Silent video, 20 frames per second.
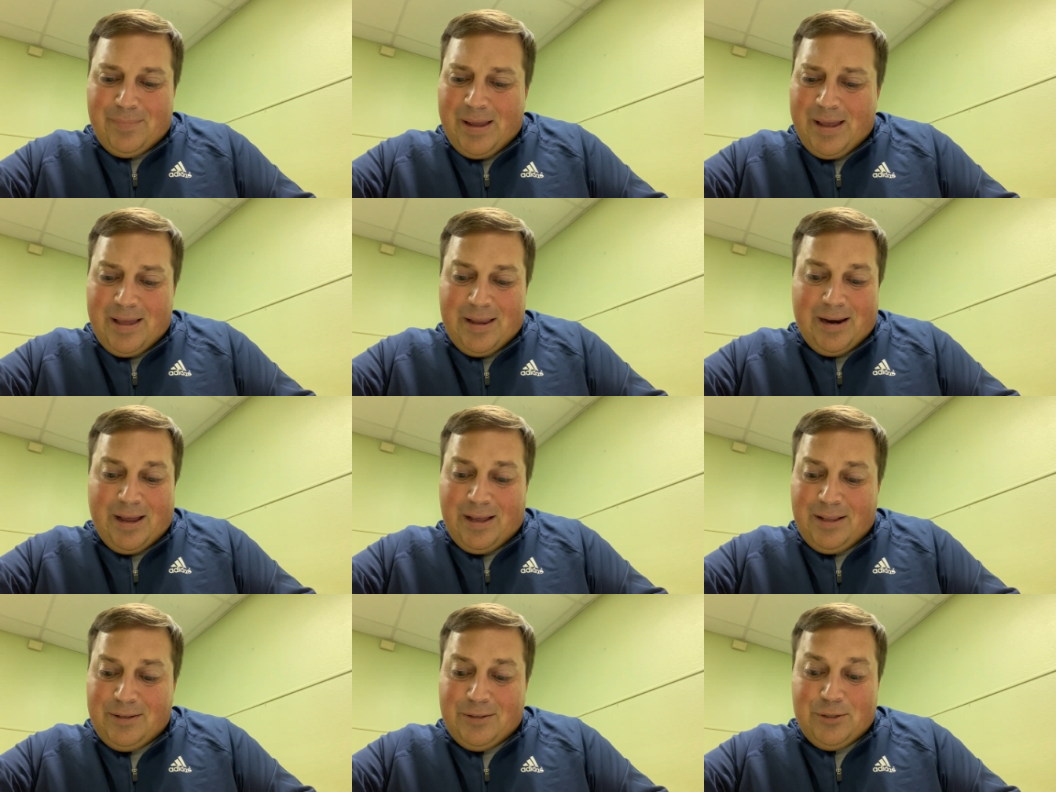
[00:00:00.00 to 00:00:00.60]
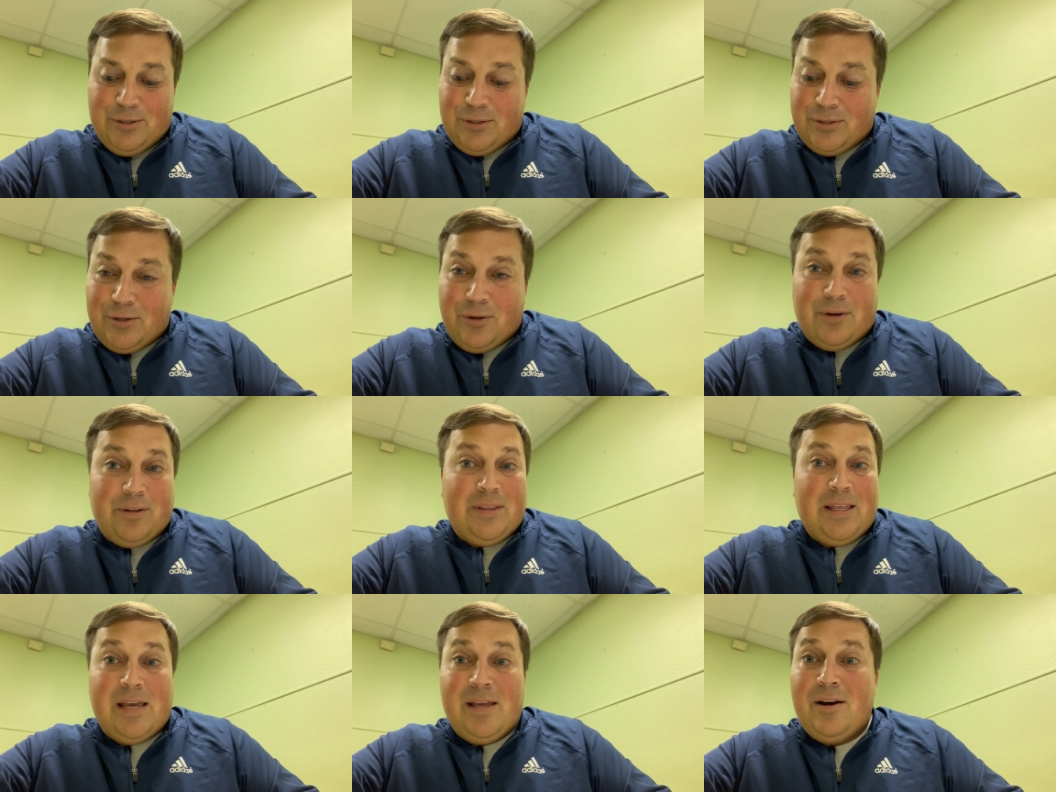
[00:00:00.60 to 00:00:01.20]
man, I just
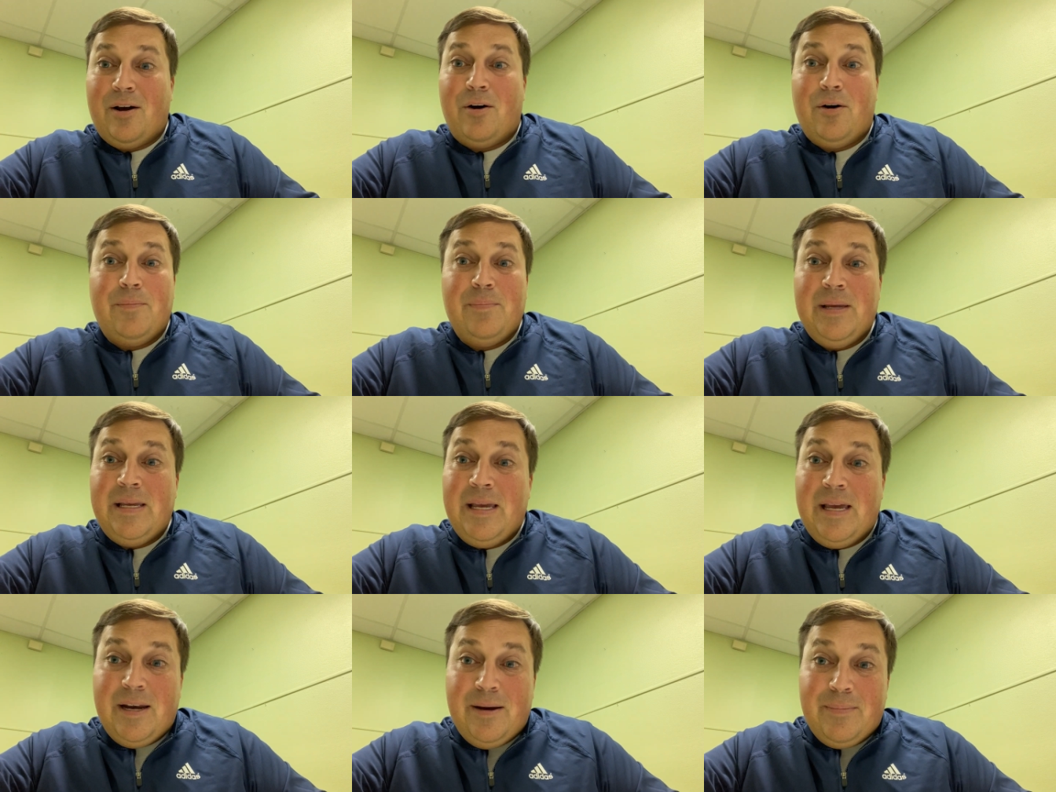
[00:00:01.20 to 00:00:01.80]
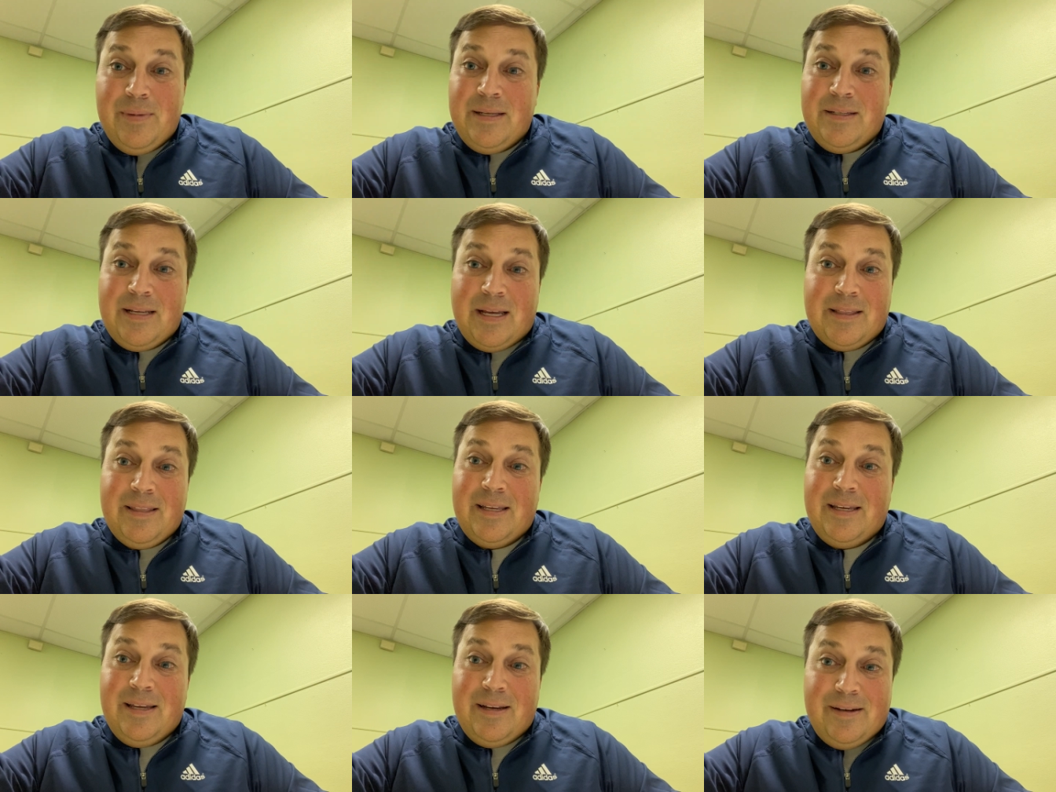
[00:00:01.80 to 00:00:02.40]
thought they'd all be enemies
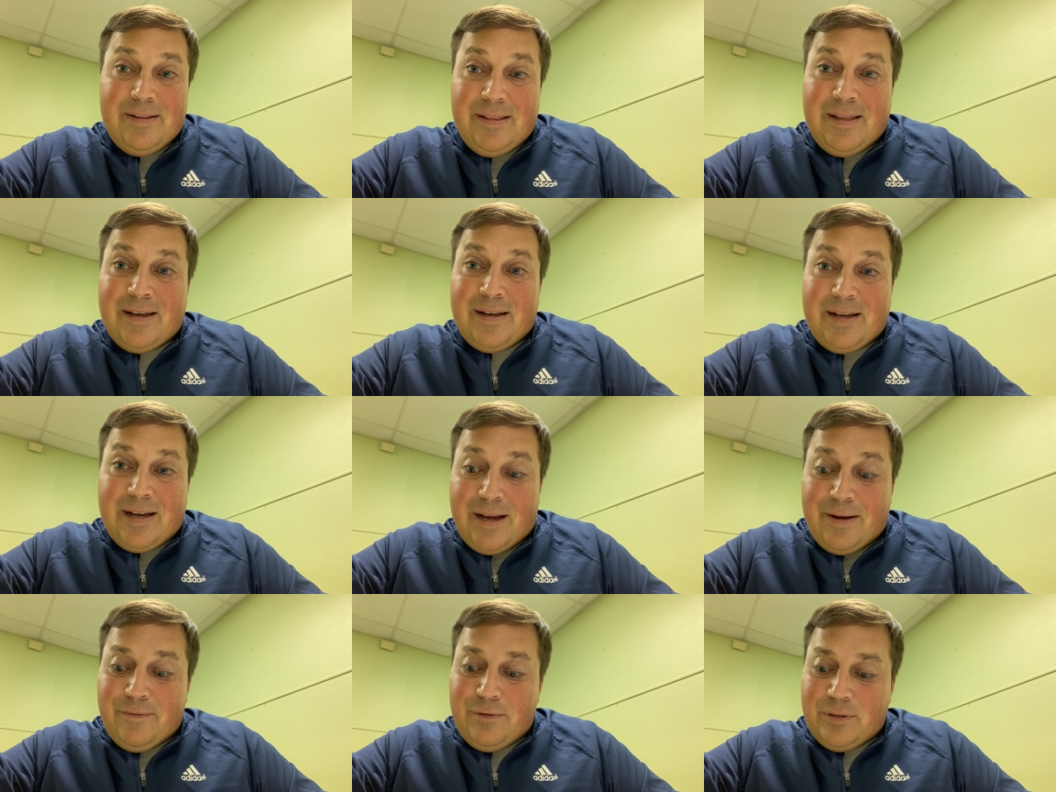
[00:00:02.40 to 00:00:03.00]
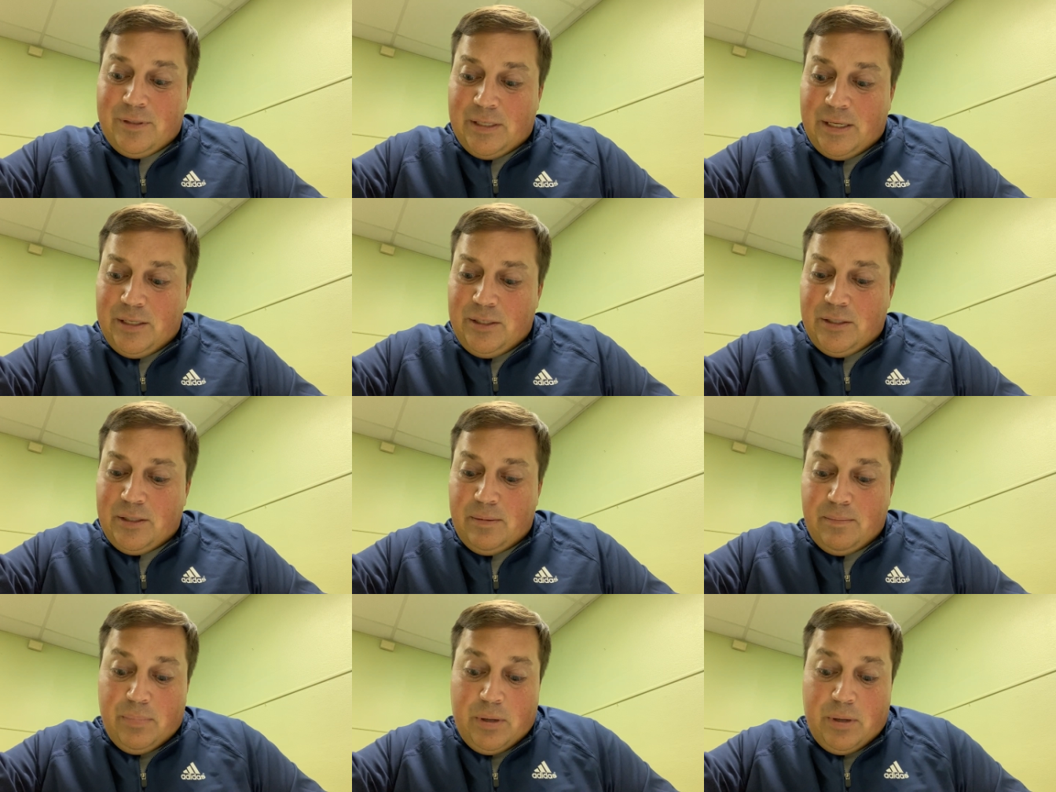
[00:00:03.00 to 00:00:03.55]
at the end of that conversation.